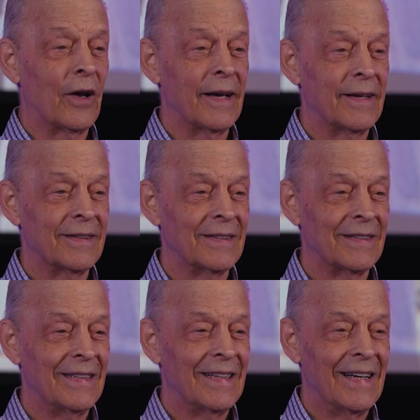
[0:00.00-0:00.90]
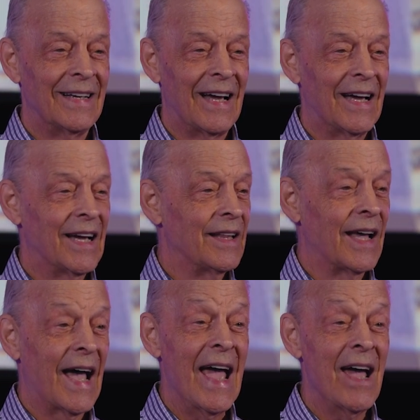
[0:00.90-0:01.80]
night.
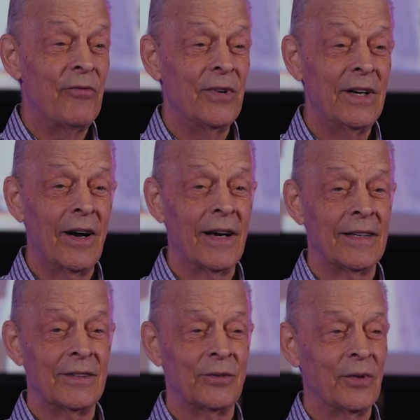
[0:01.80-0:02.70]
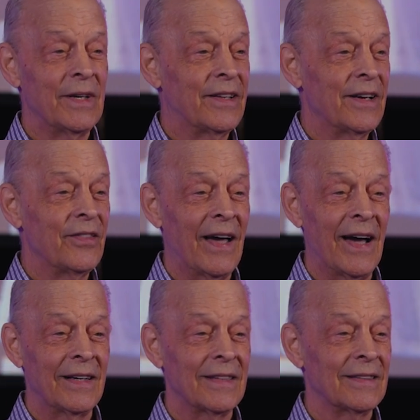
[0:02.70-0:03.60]
Every night, we did
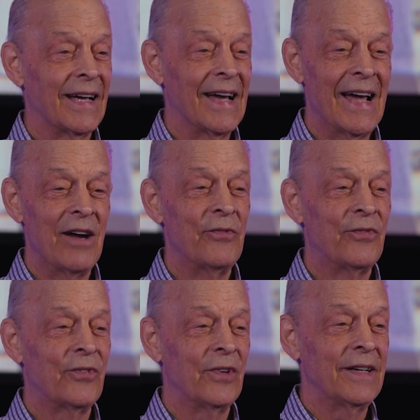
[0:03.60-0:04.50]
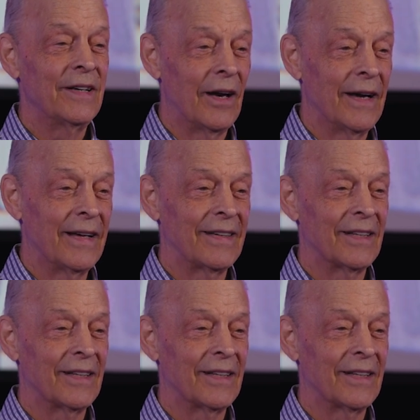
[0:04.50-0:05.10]
that every night.